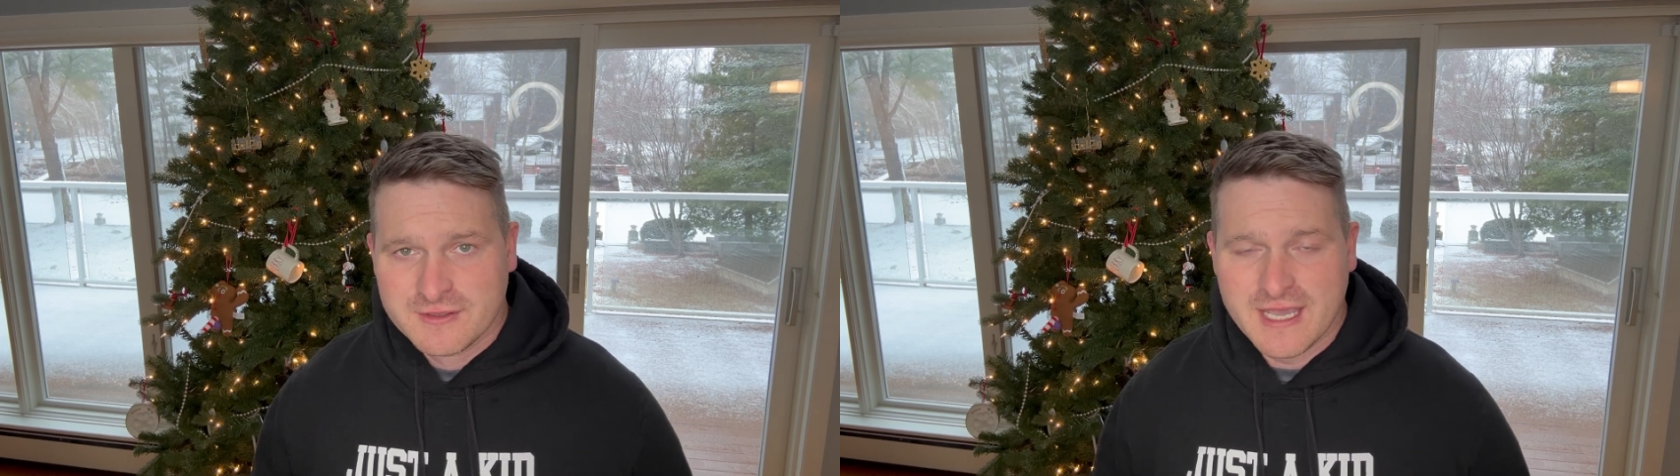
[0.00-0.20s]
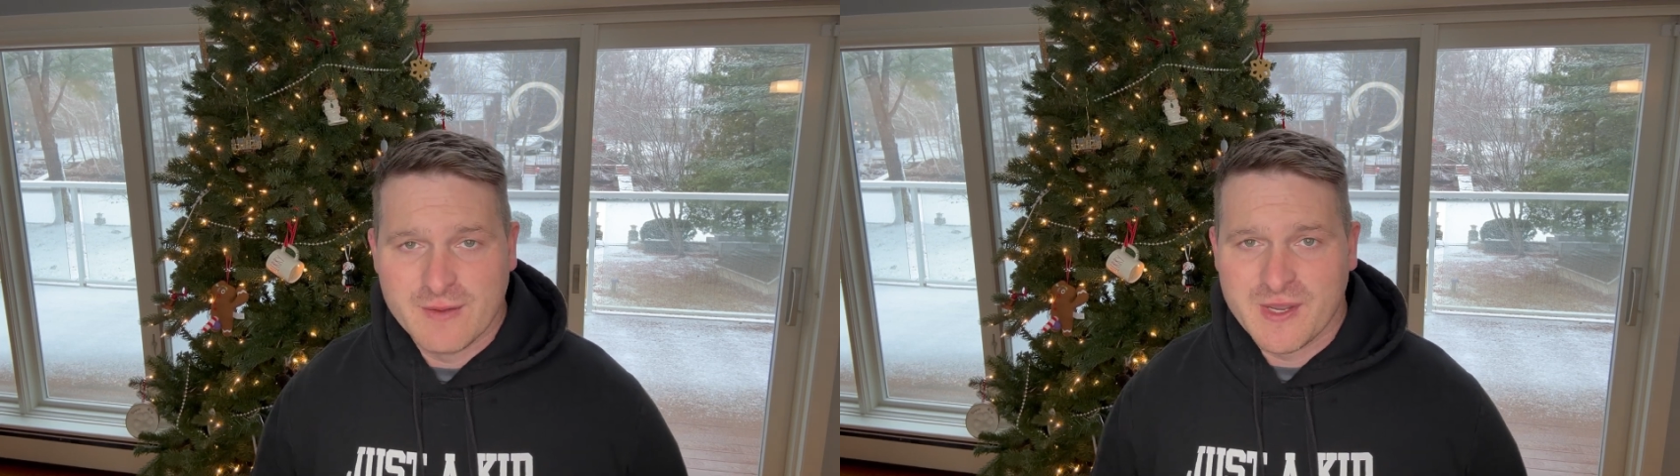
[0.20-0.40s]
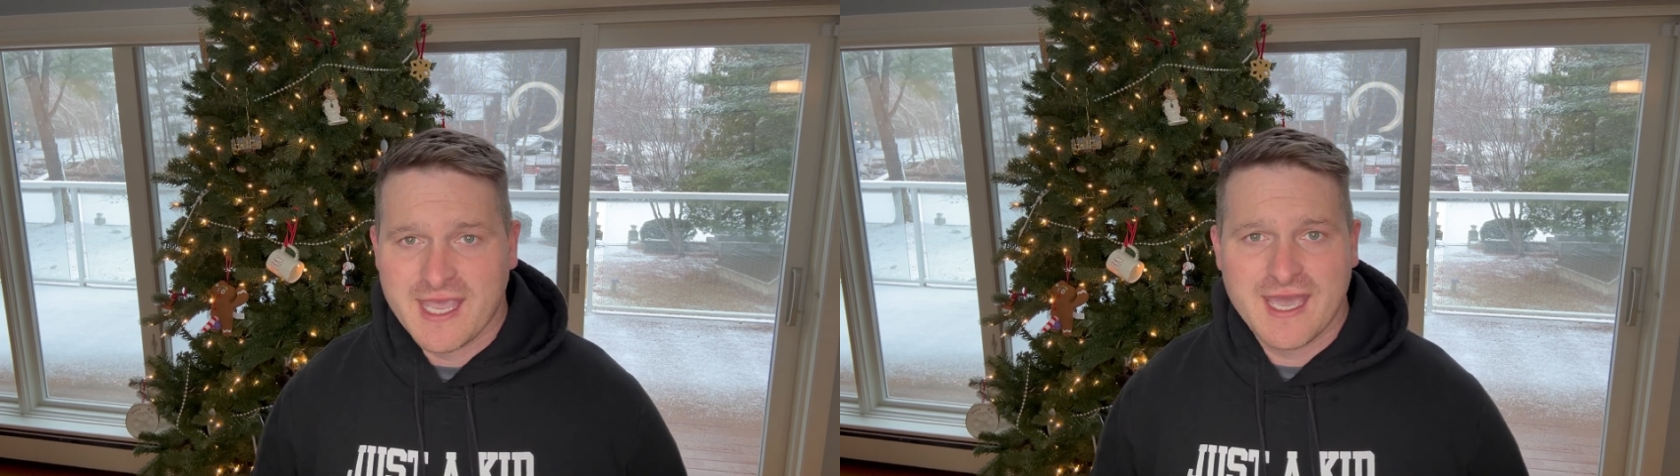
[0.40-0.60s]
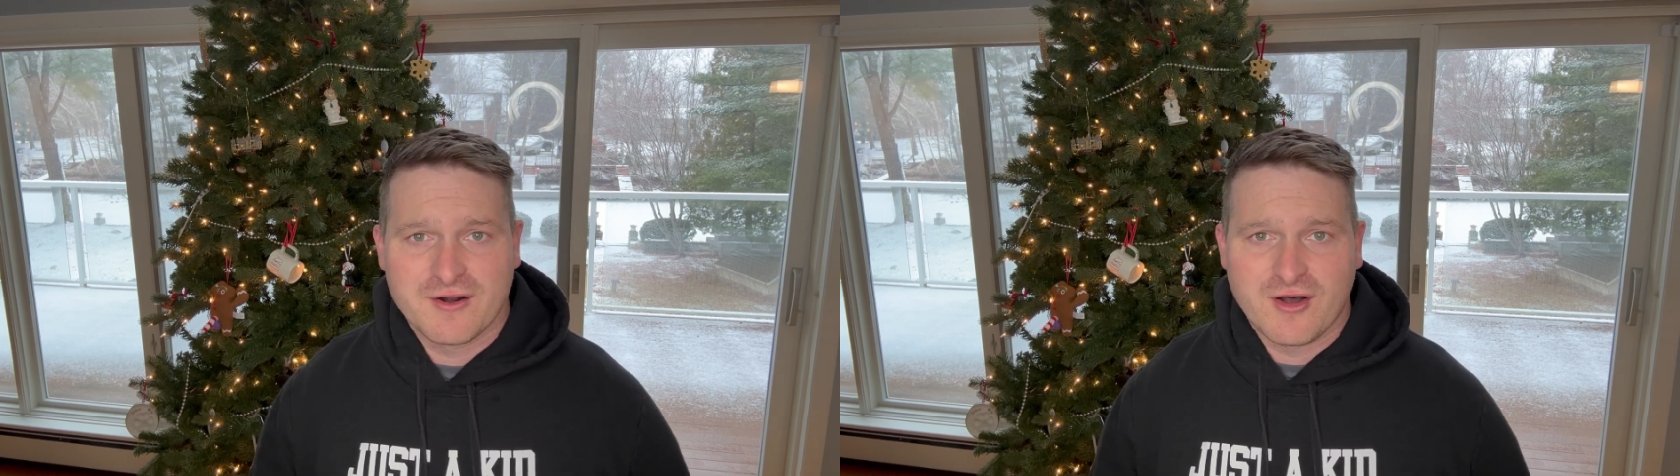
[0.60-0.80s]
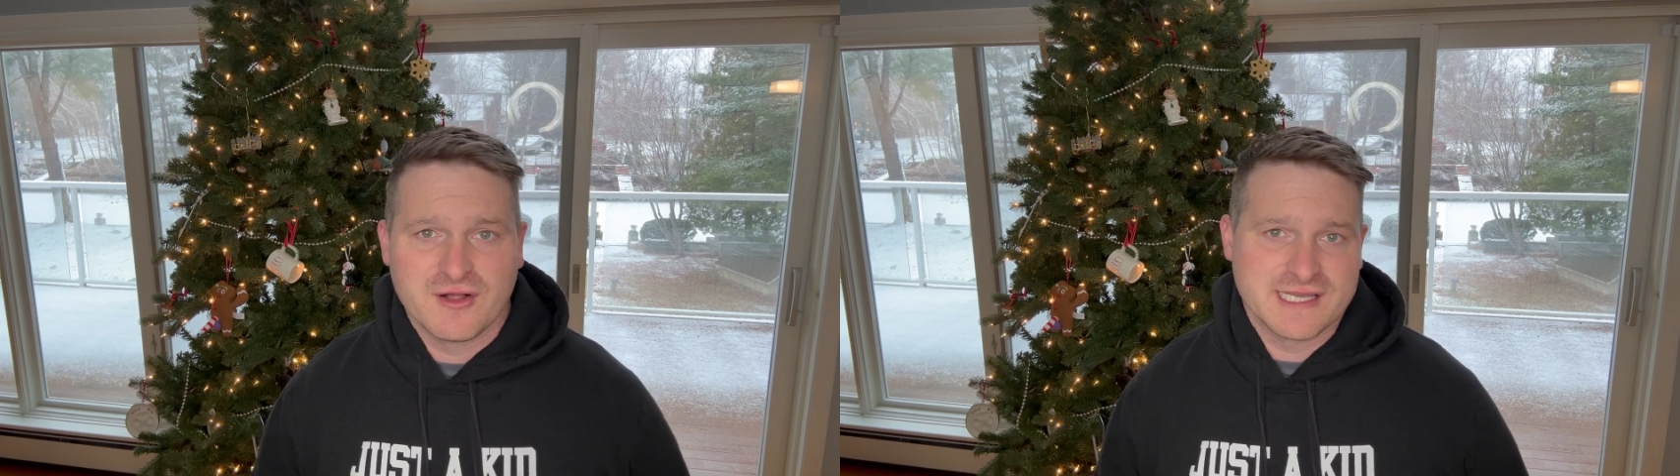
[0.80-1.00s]
and we can't
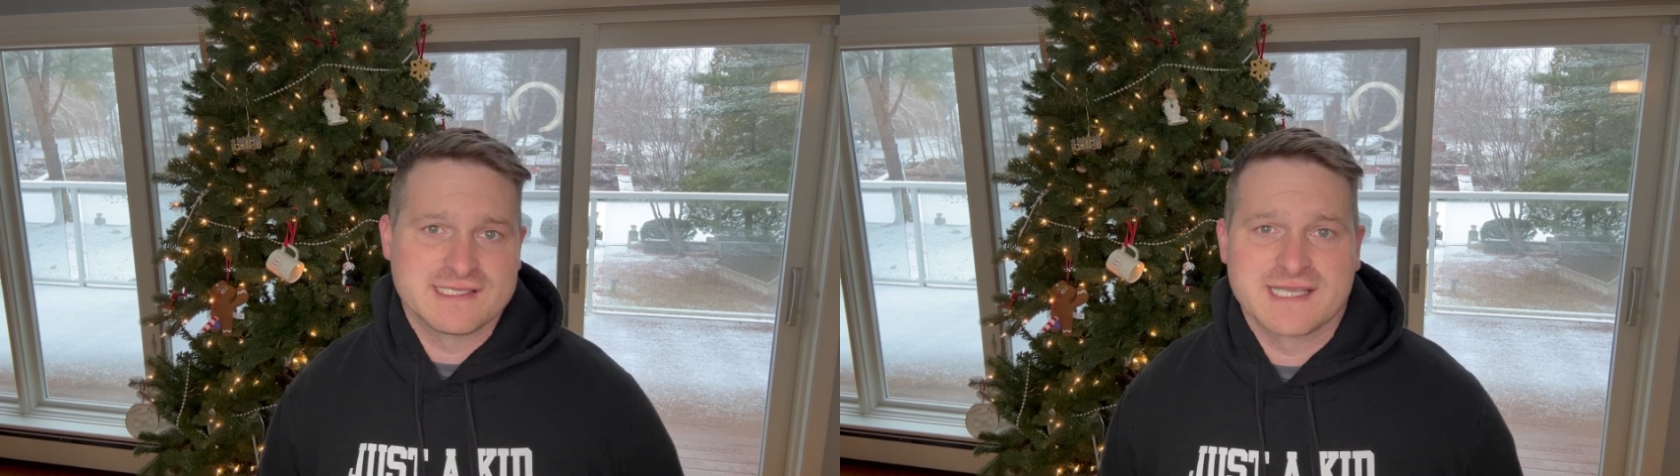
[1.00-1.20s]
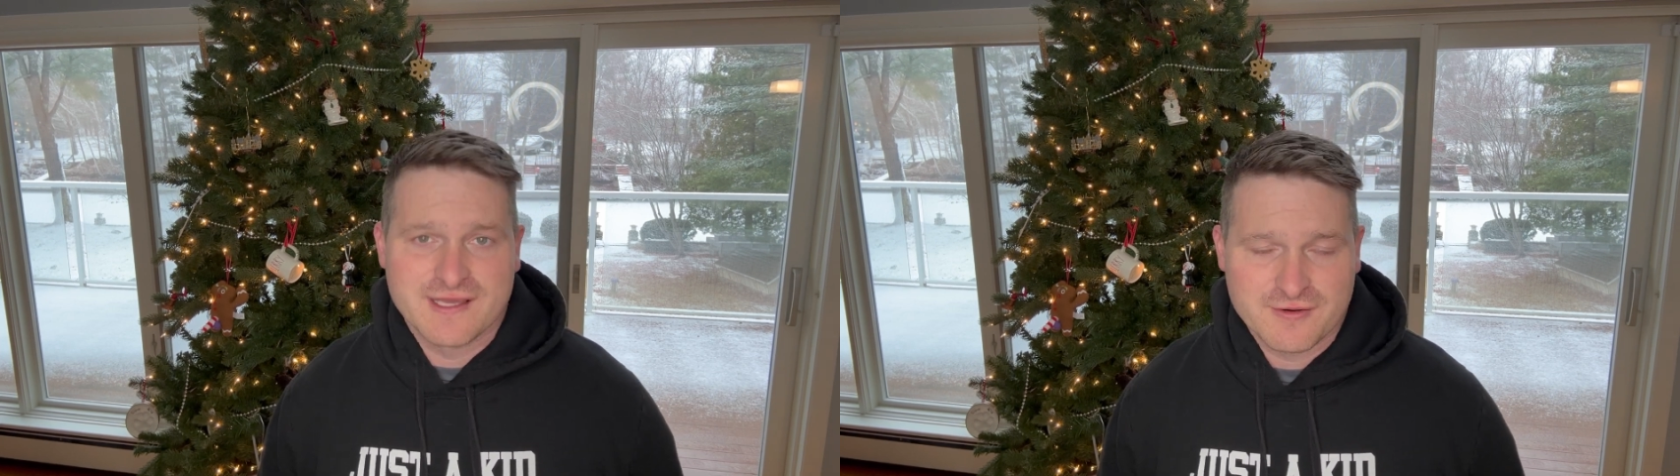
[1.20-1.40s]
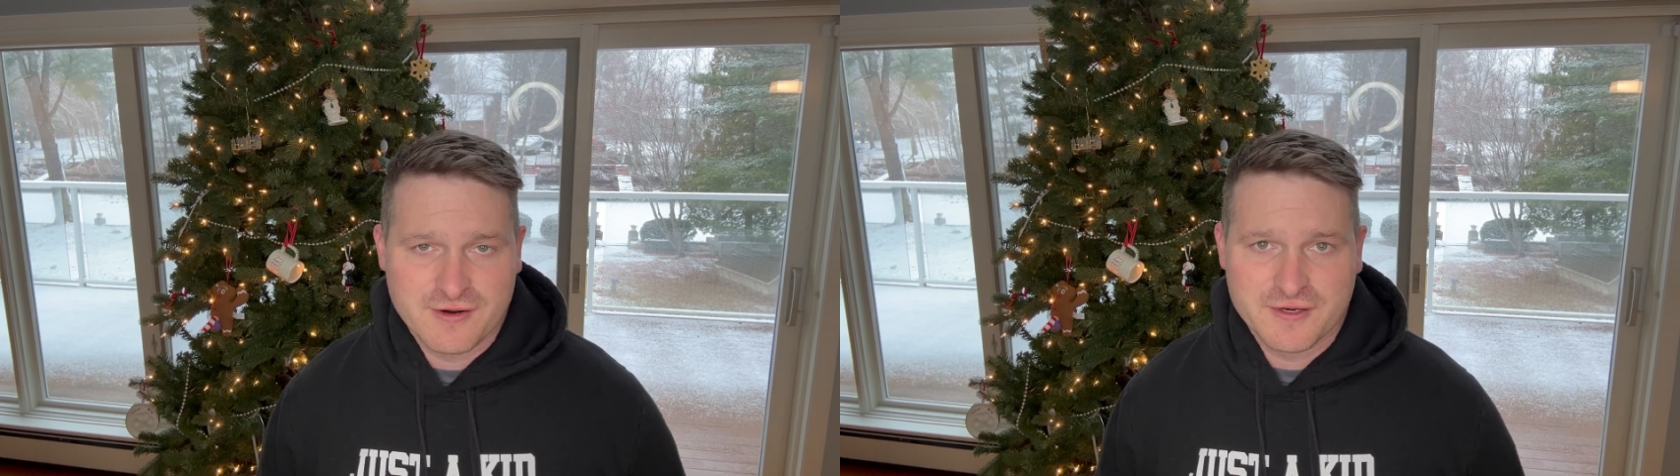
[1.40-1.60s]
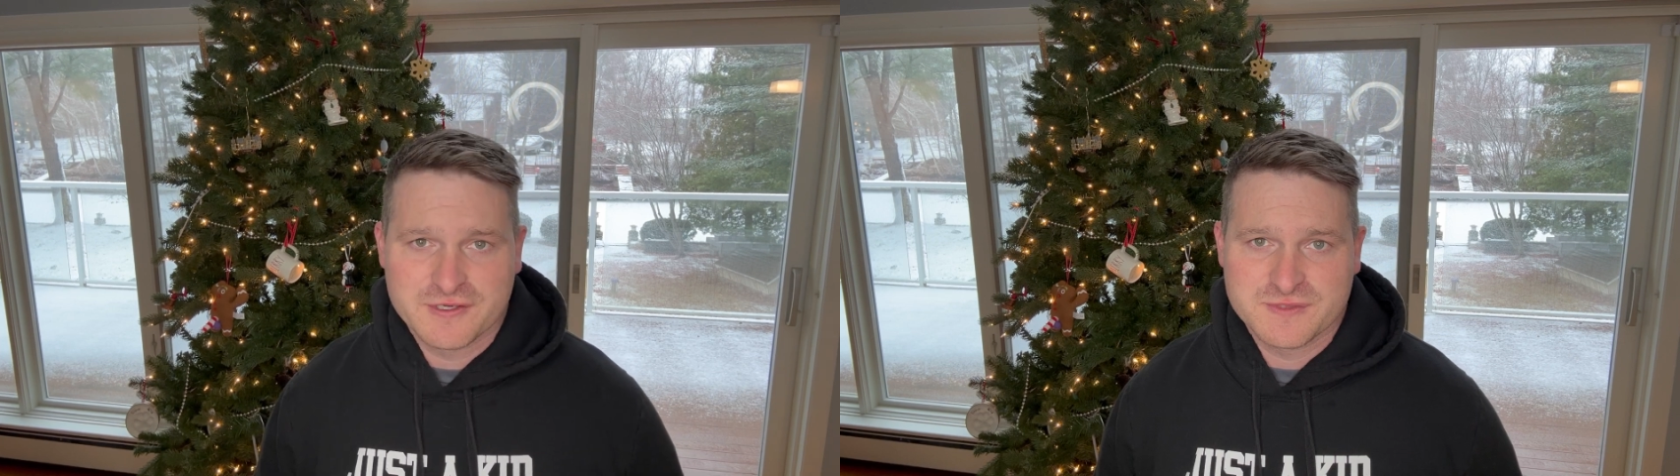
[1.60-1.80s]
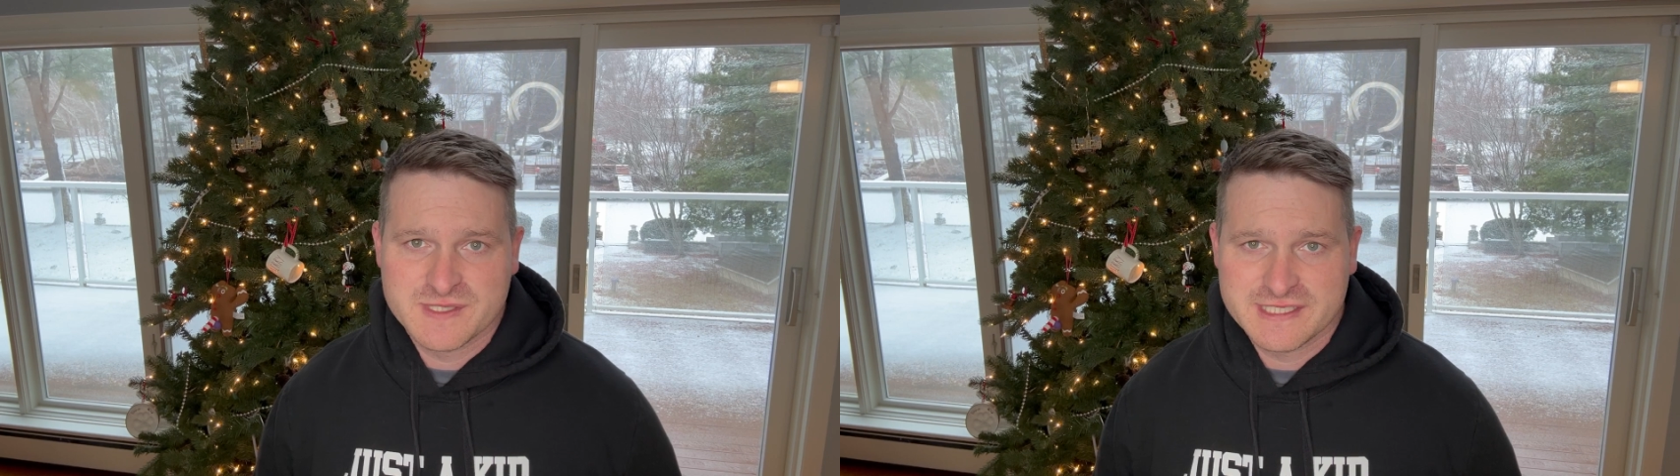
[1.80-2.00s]
all get together on
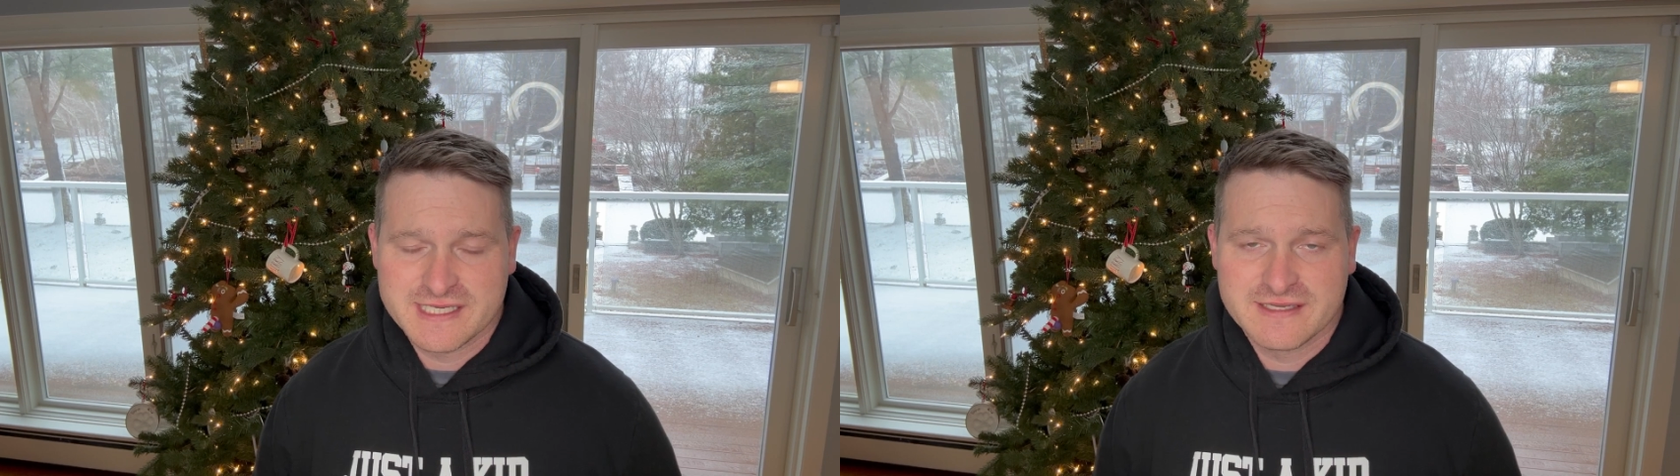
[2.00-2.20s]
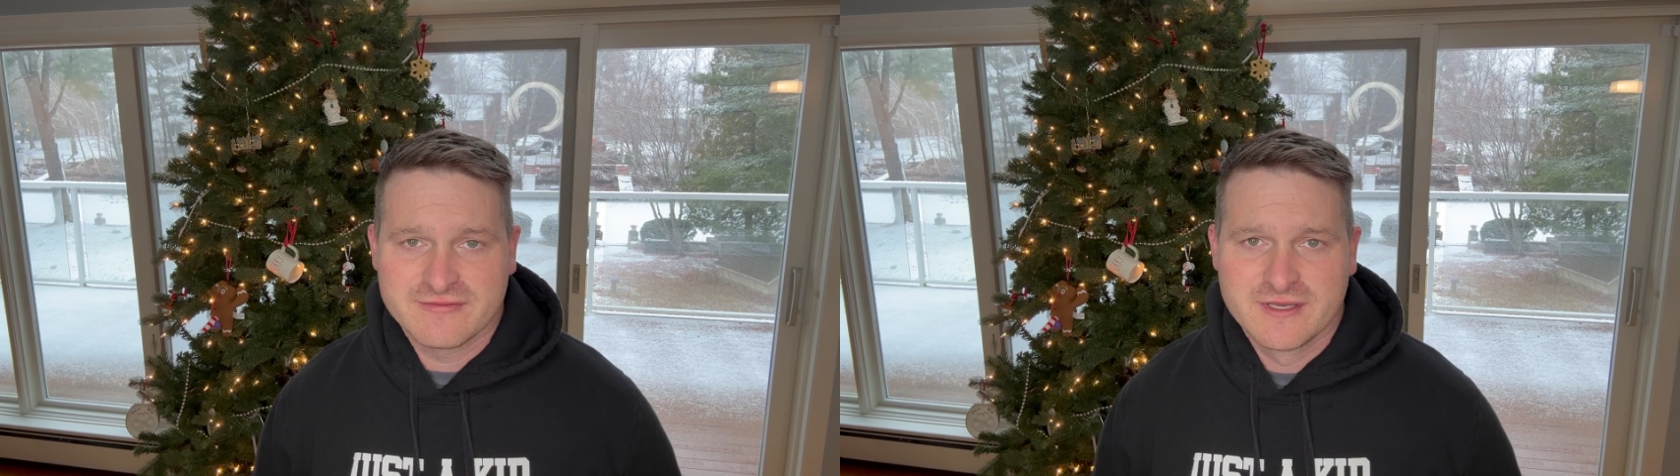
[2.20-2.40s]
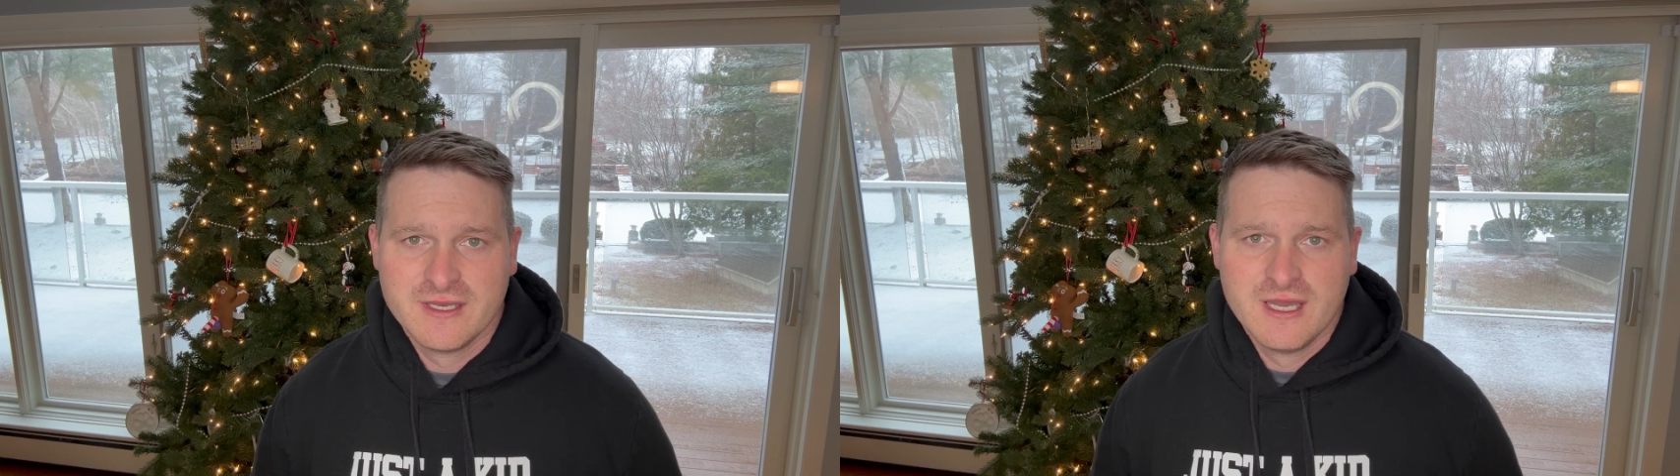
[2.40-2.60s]
Christmas Eve.